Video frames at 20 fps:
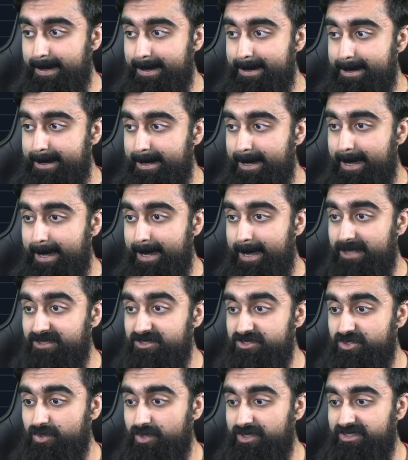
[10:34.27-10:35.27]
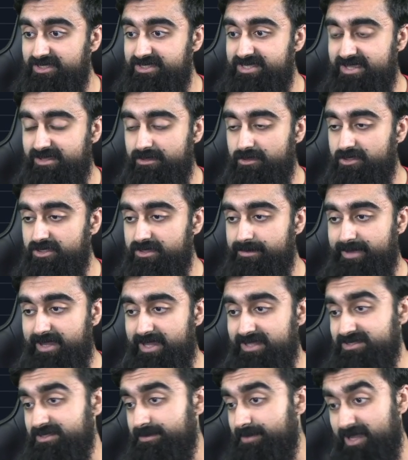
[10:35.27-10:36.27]
And just quickly taking a look at the
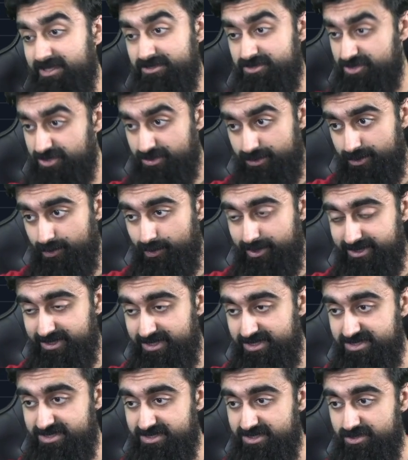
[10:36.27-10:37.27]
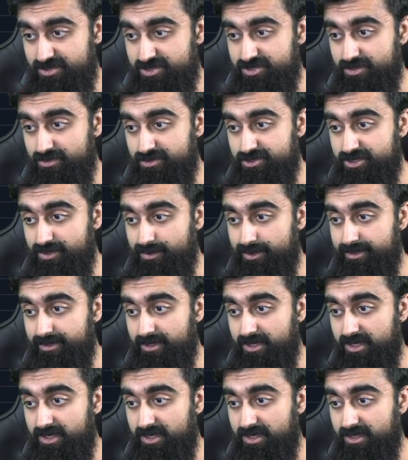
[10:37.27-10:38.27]
bonds are showing weakness. They're still showing
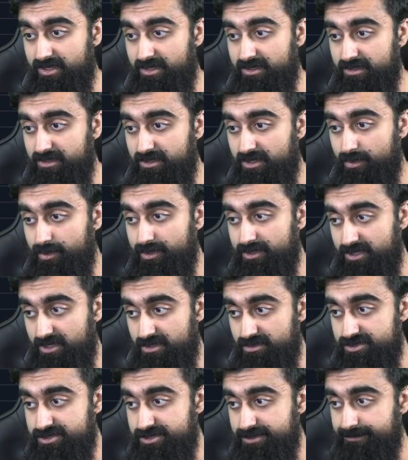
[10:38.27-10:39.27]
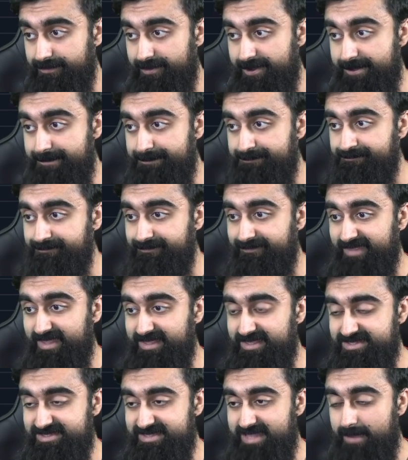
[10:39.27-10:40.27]
lower lows, right?
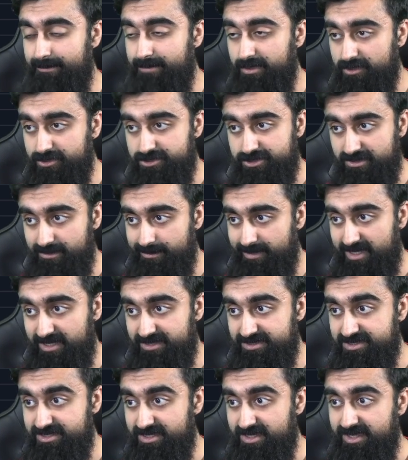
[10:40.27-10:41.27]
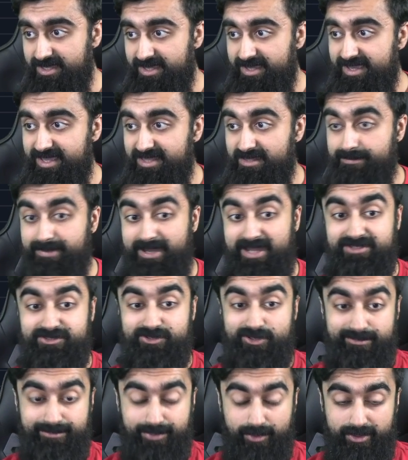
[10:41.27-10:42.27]
This is not bullish on the bonds, and the bonds
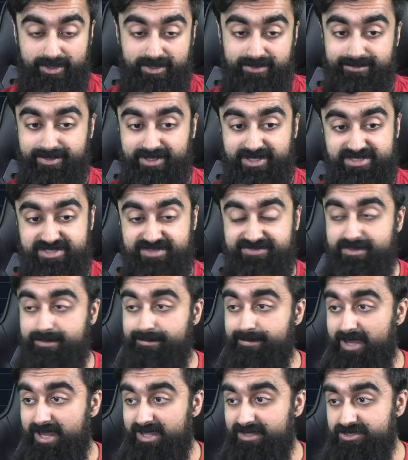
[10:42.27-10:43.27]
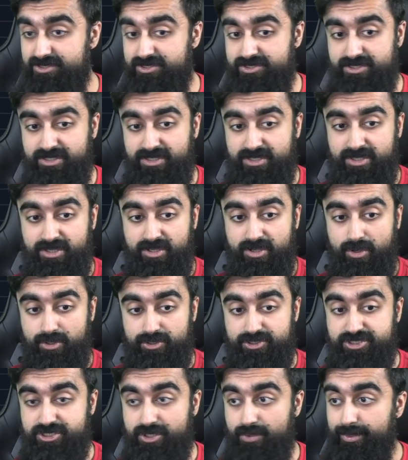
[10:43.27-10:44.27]
are important because if the bonds are
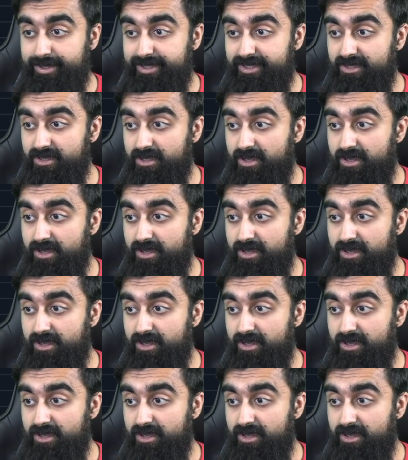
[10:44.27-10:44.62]
showing